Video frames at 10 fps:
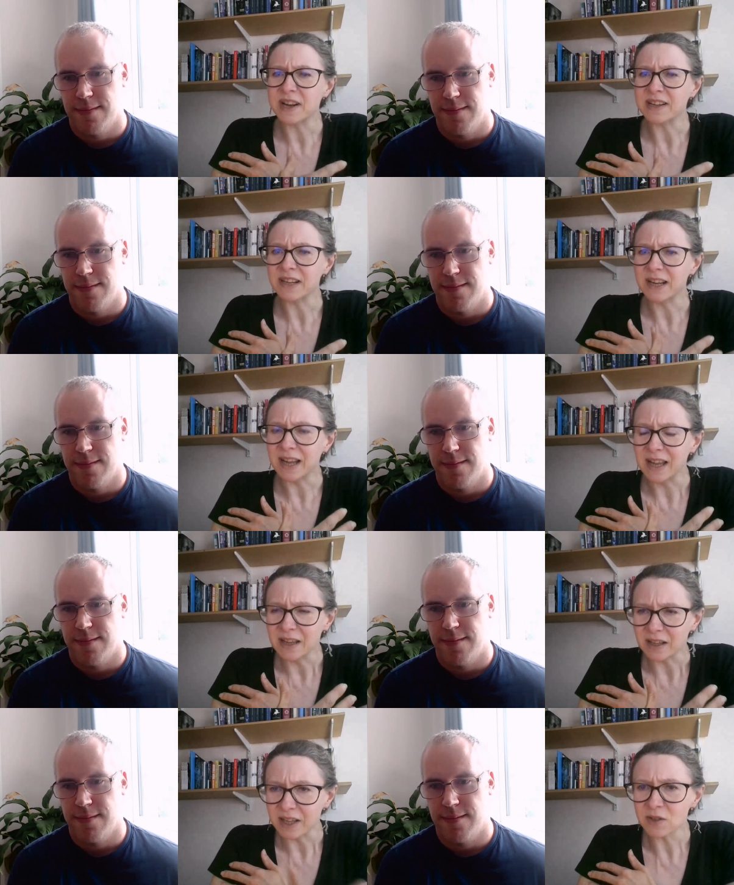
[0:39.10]
Speaker 1: studying
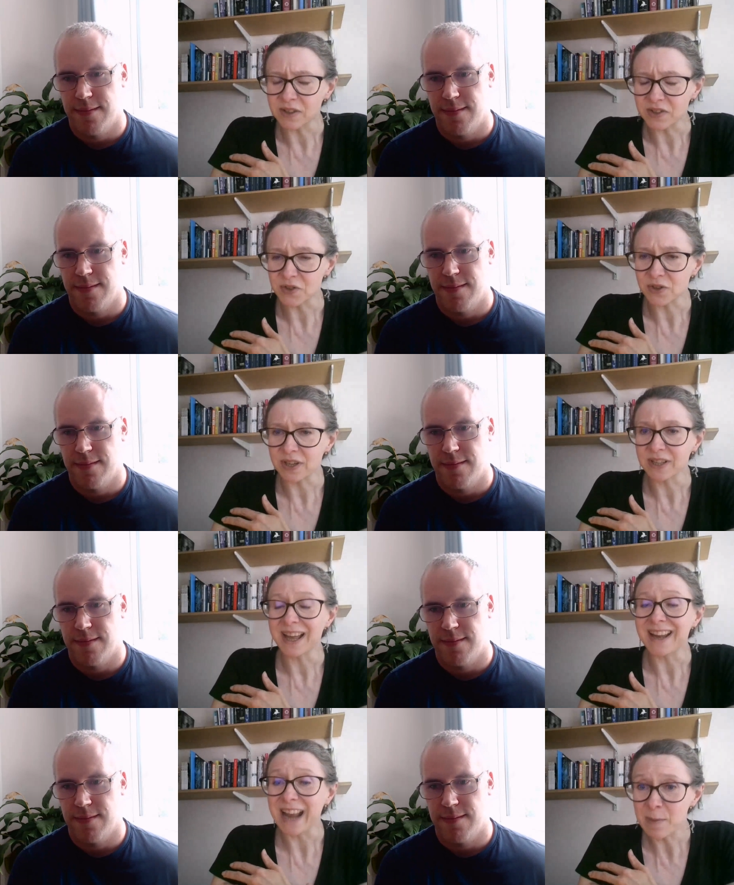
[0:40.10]
Kindle history
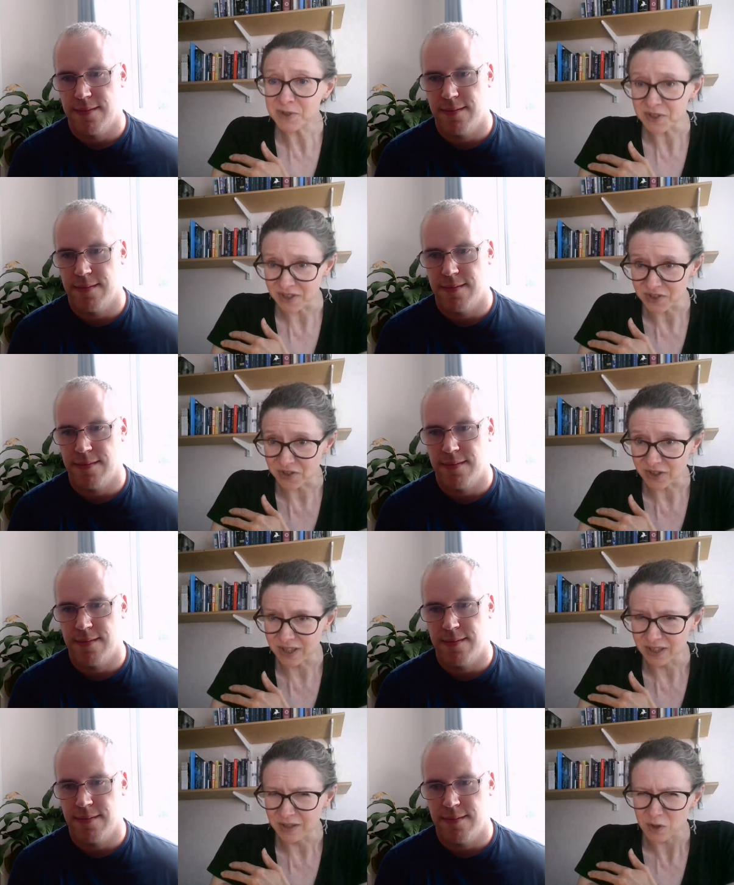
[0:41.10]
and Amazon
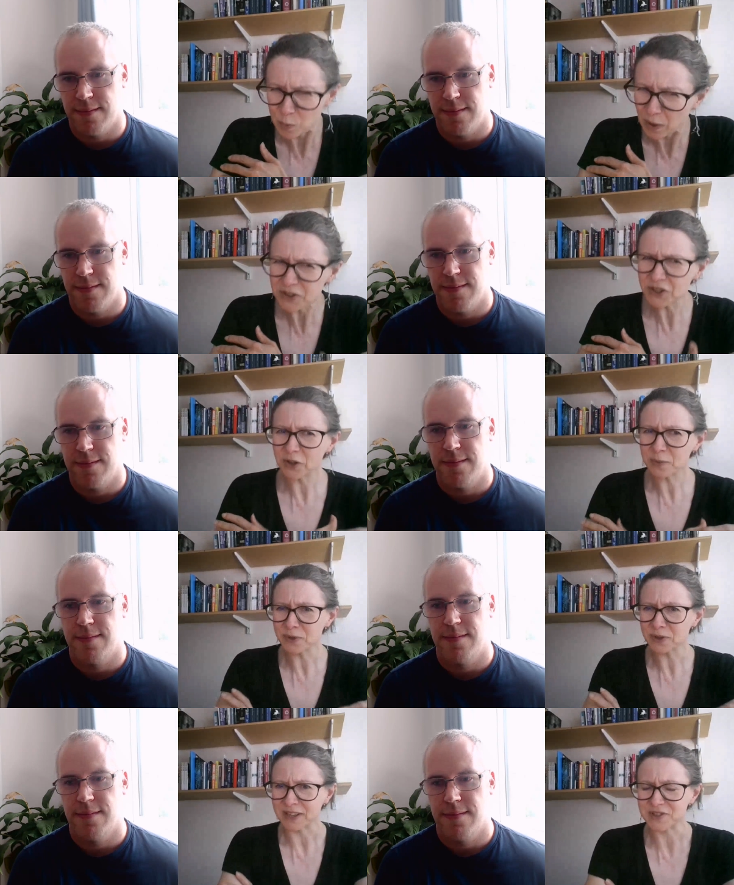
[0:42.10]
history to Project
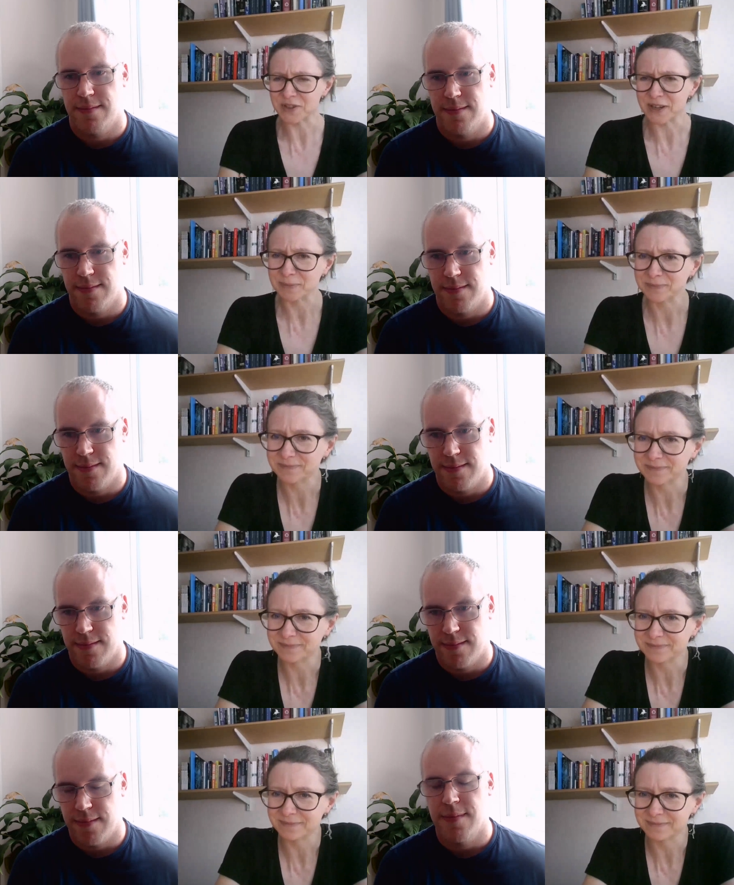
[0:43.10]
Gutenberg history?
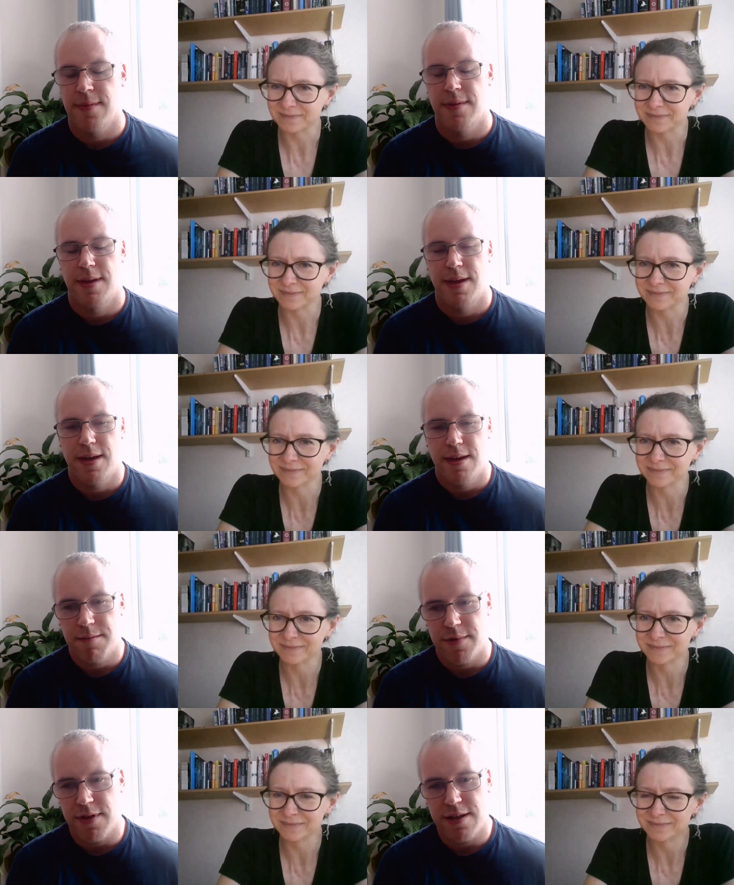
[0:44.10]

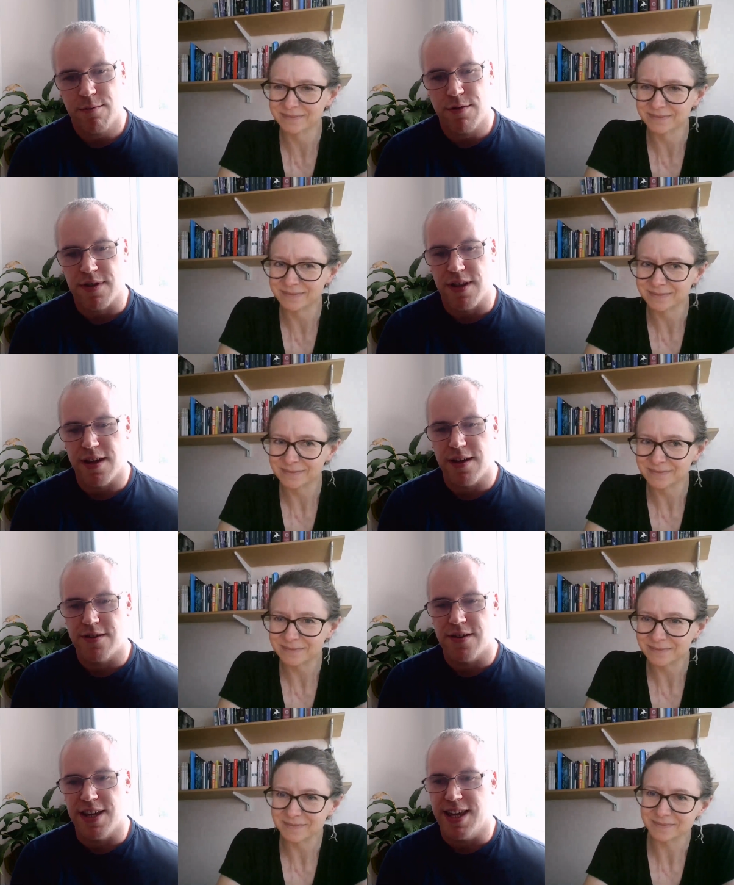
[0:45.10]
Speaker 2: So this was
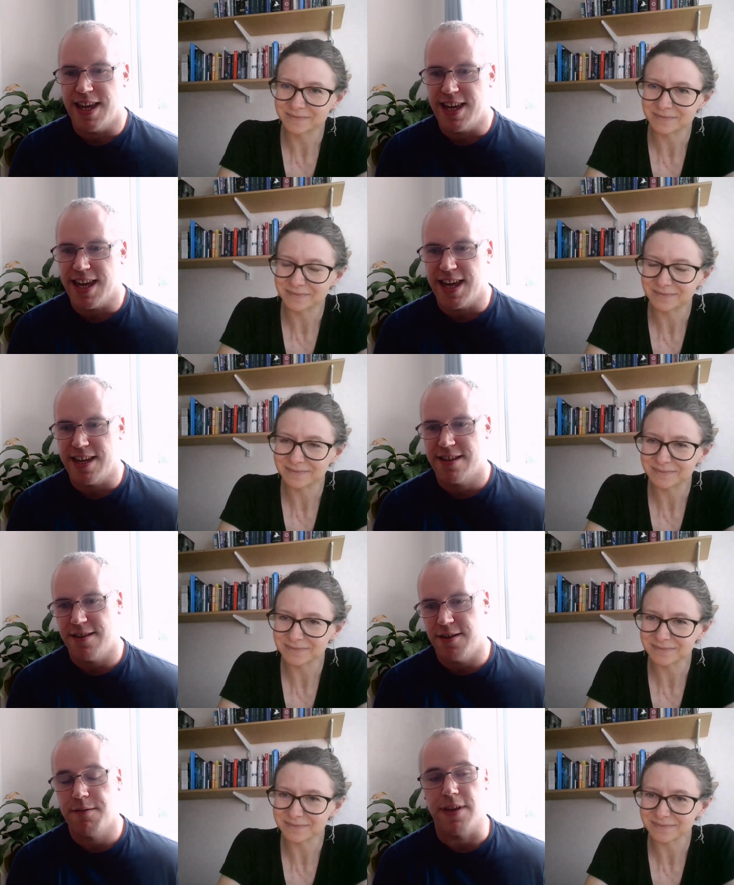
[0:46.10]
largely a case
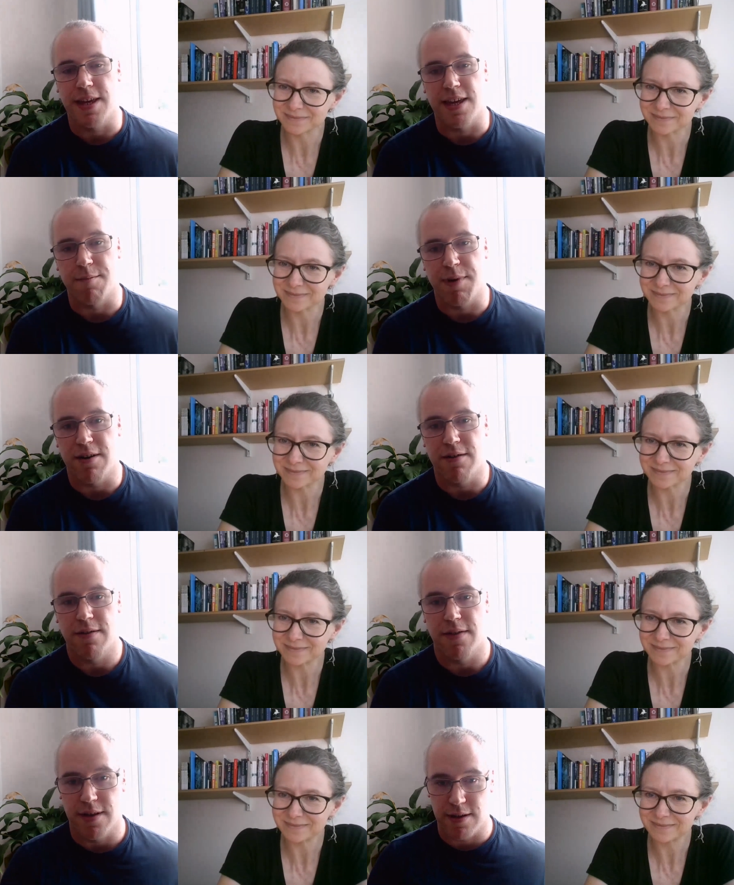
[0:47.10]
of thinking
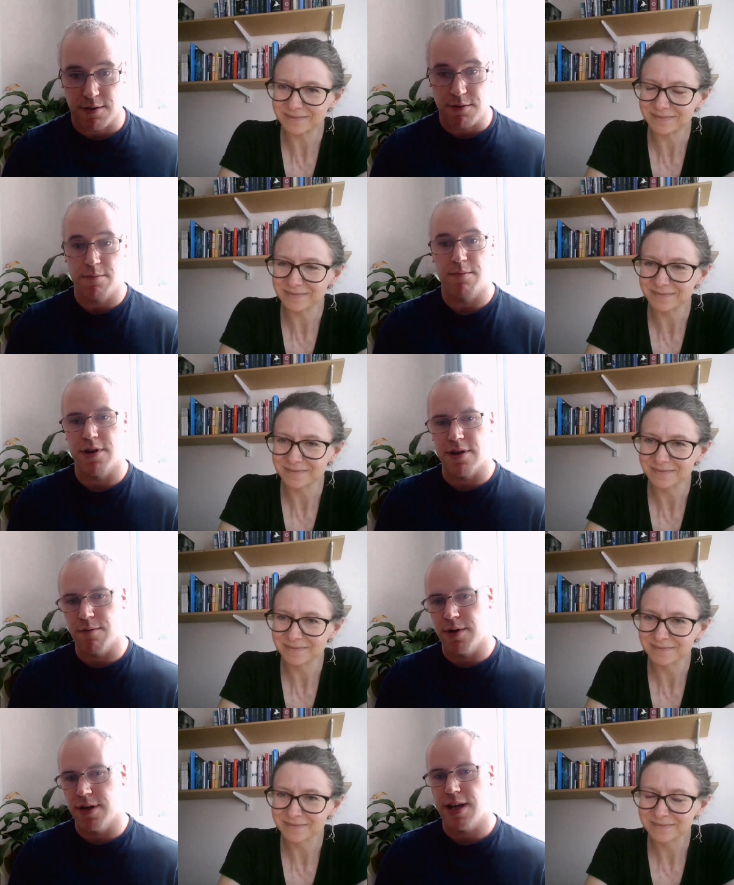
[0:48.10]
about the Gutenberg
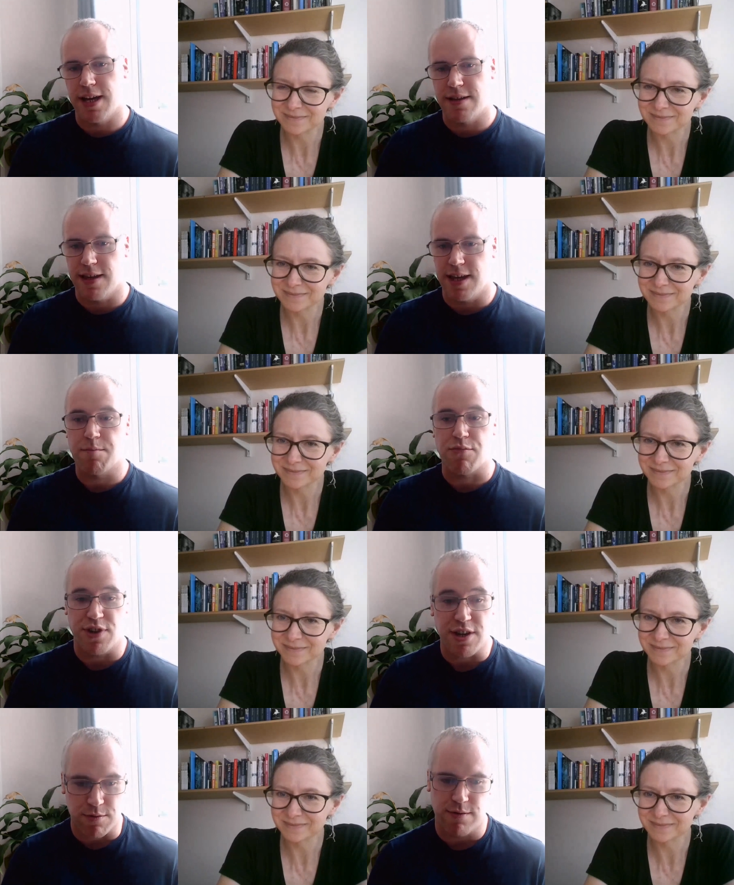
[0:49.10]
work as a
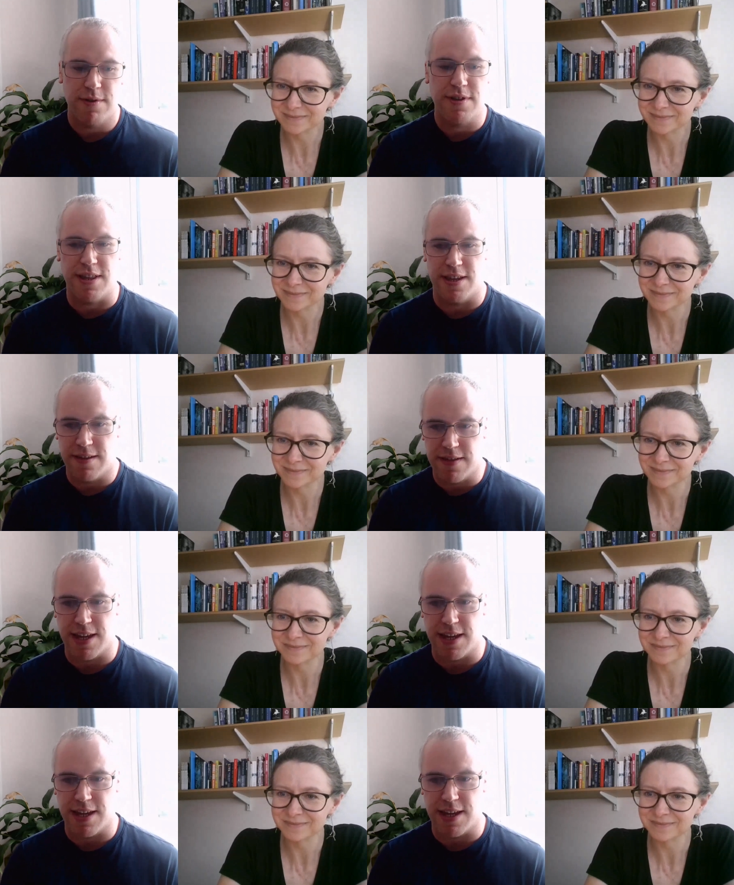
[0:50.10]
prequel to the